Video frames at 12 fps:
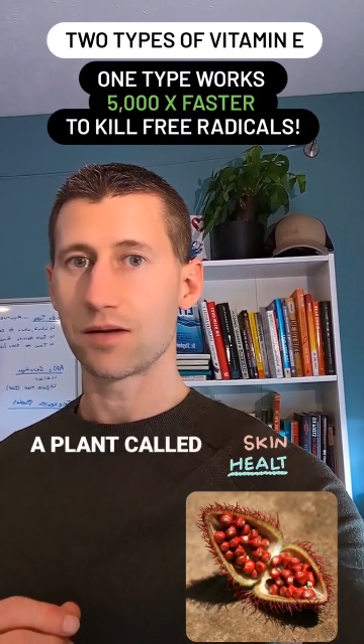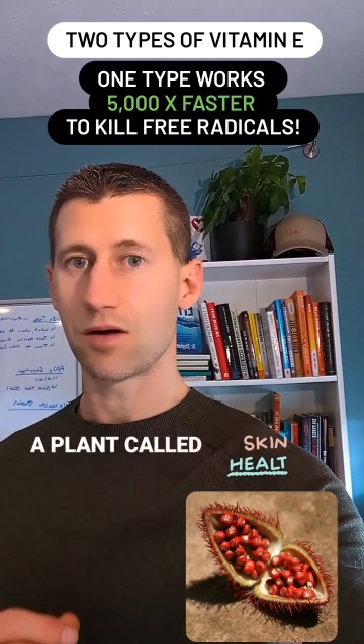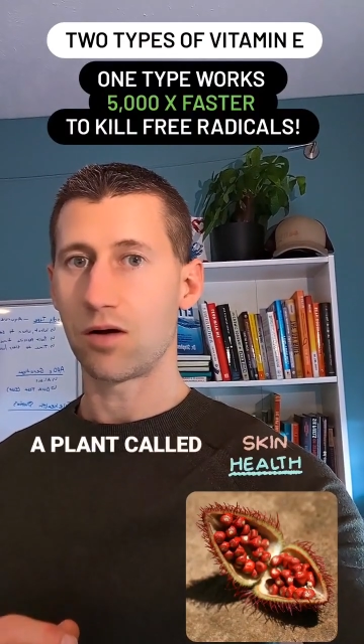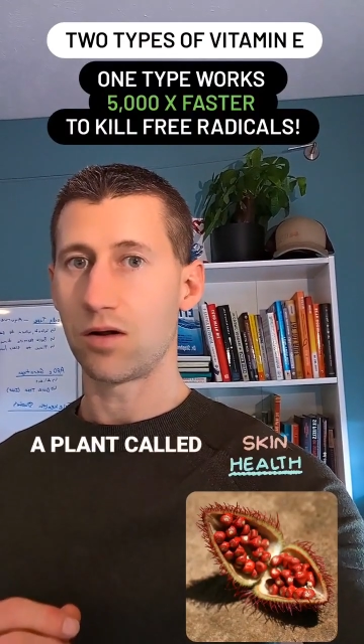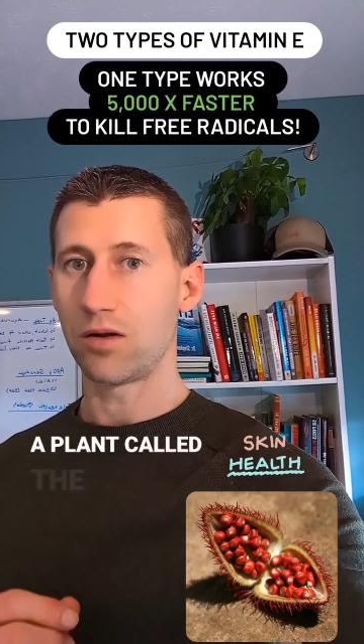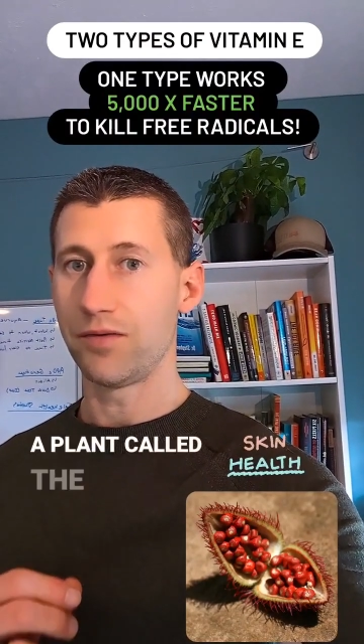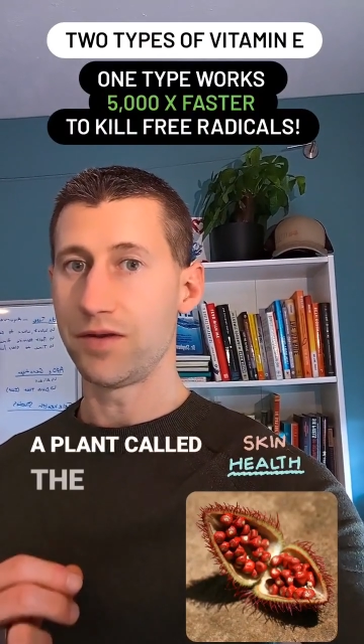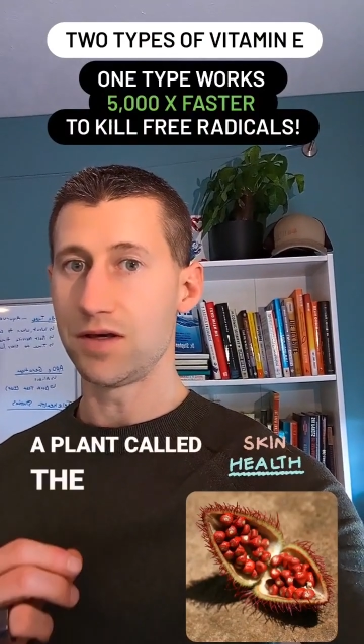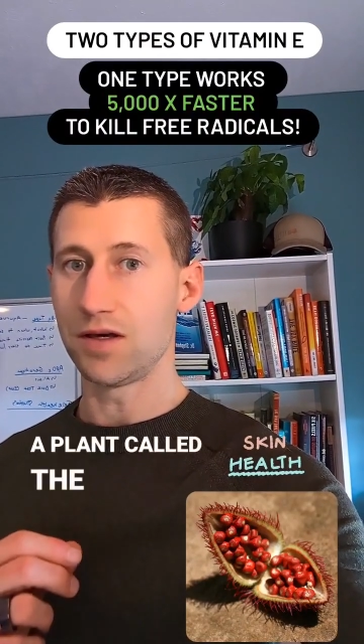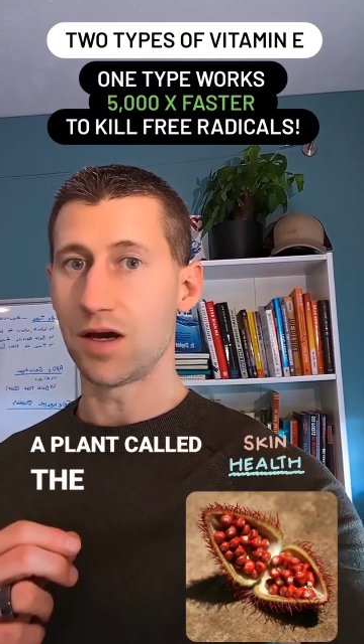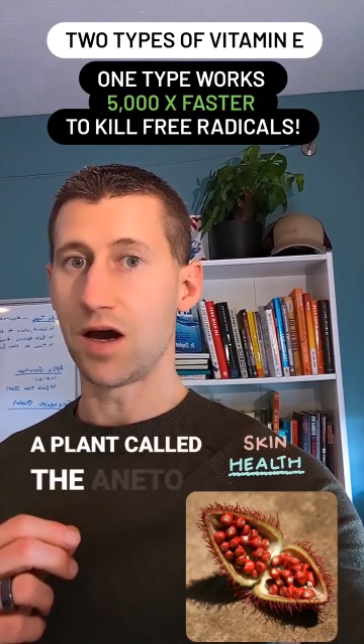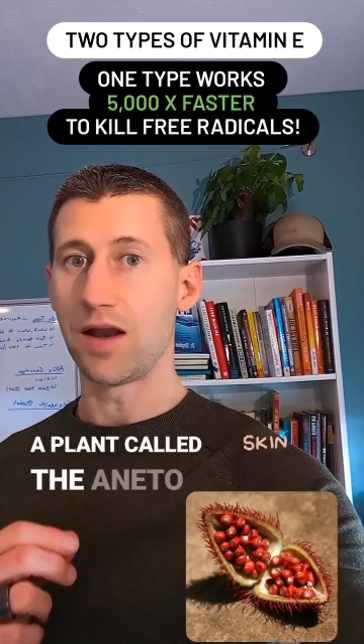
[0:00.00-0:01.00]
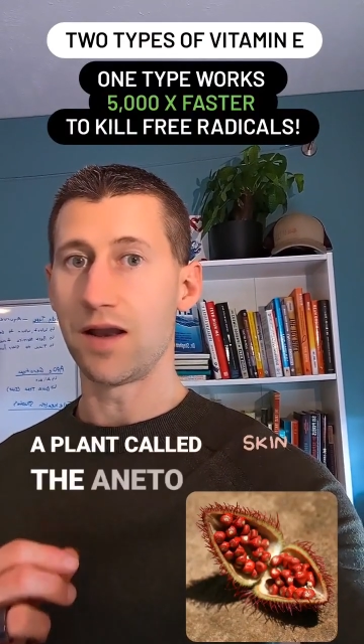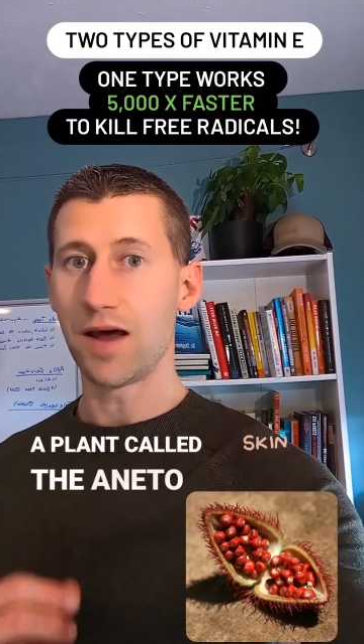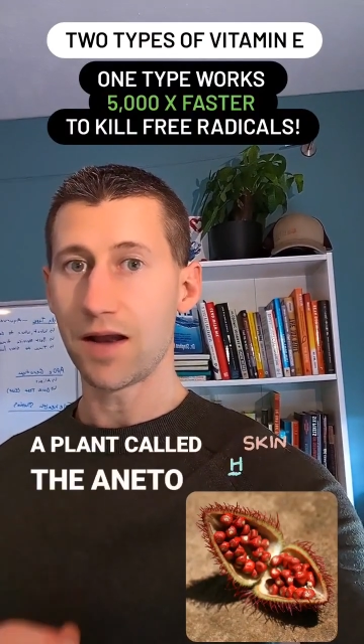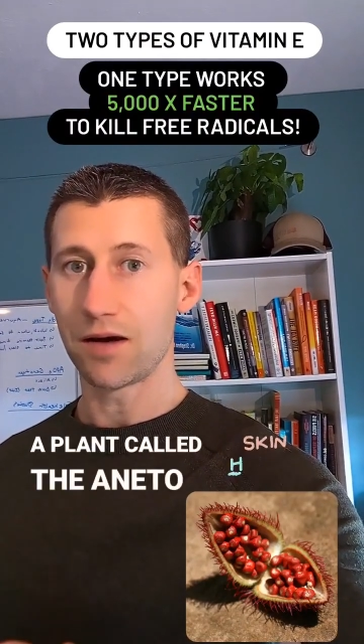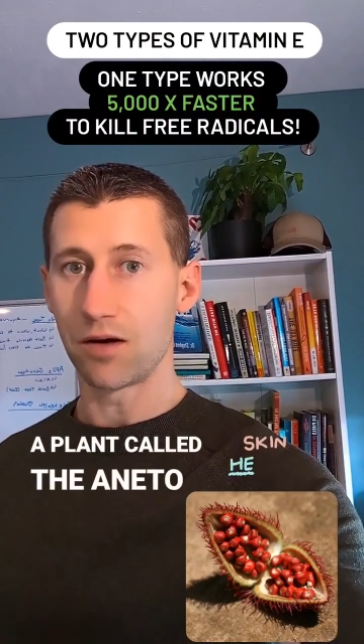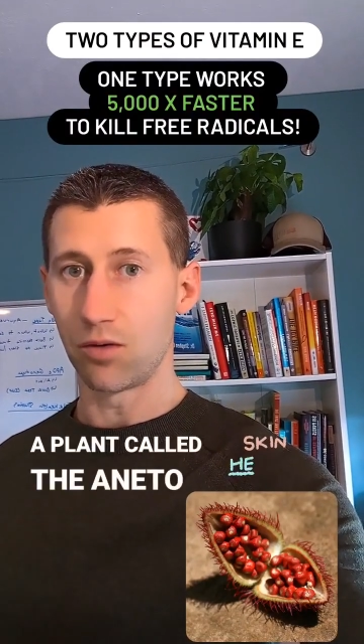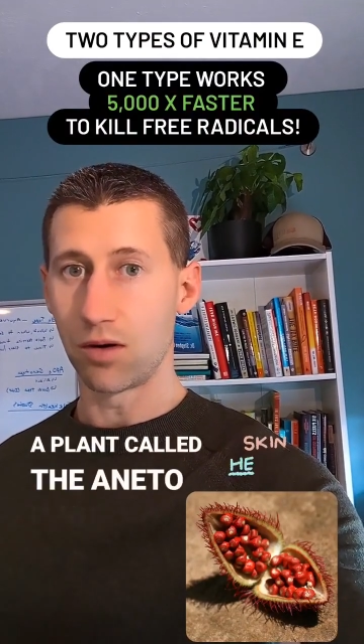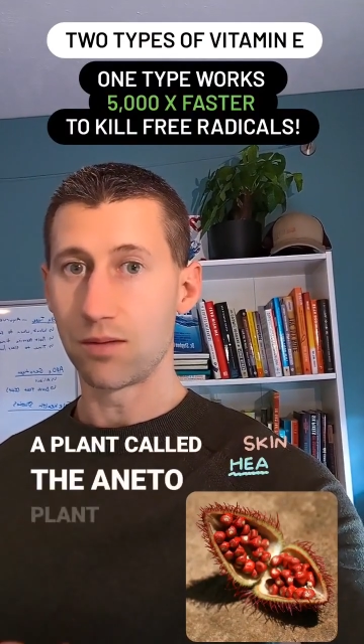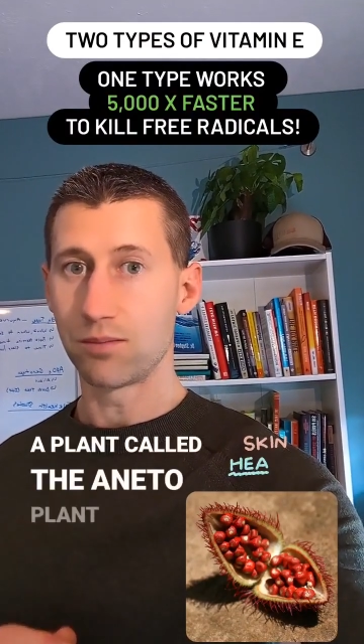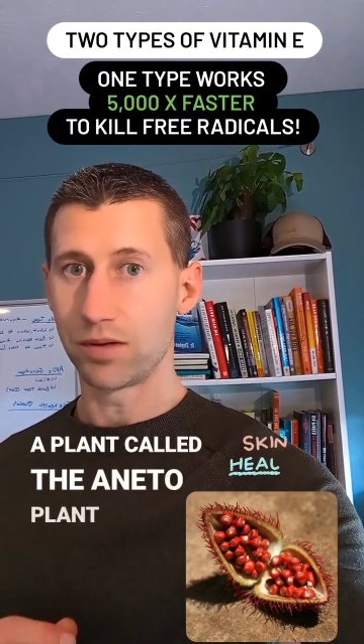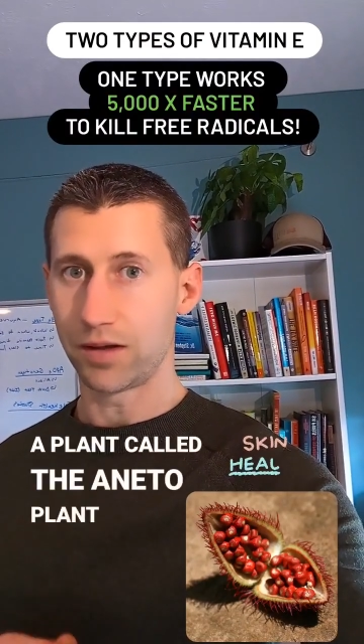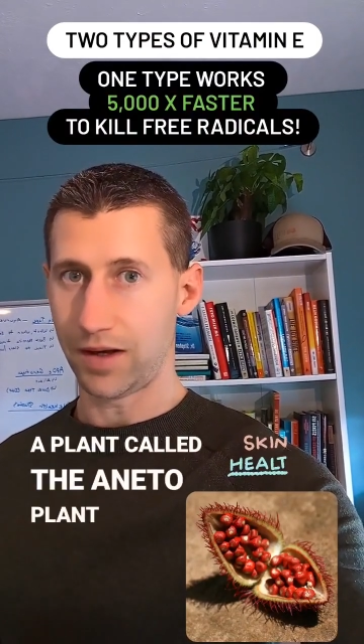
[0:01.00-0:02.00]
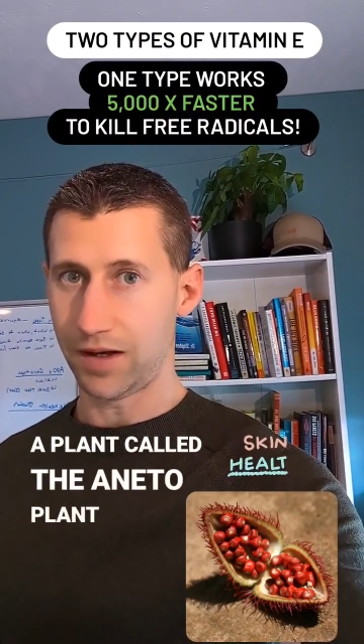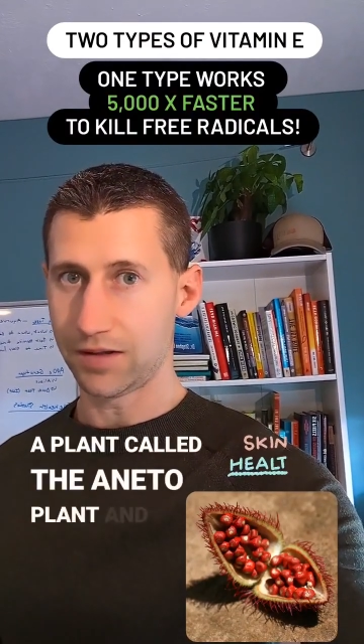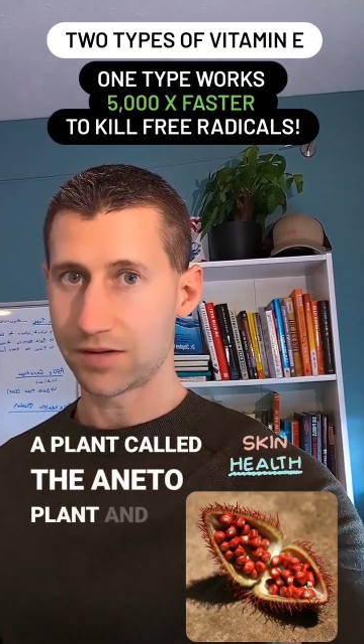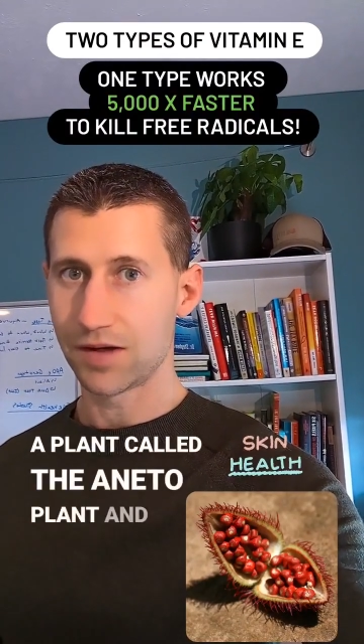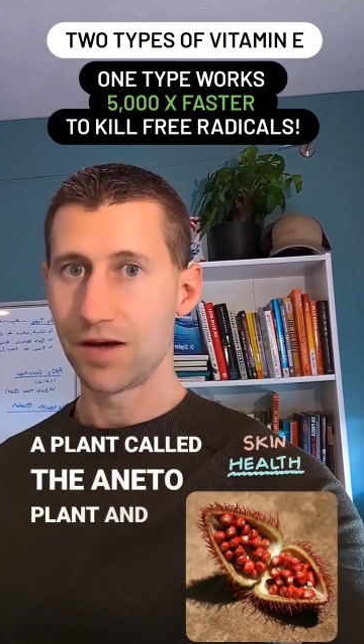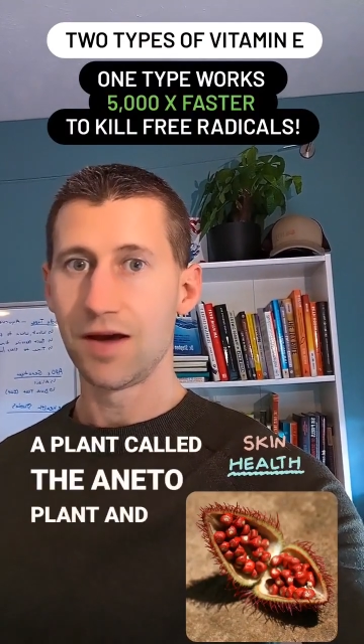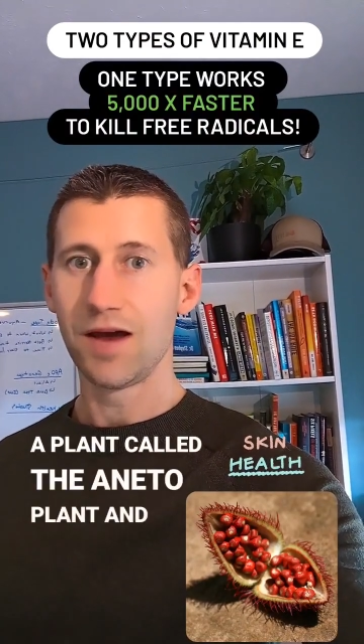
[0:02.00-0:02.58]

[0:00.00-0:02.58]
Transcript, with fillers: called the annatto plant,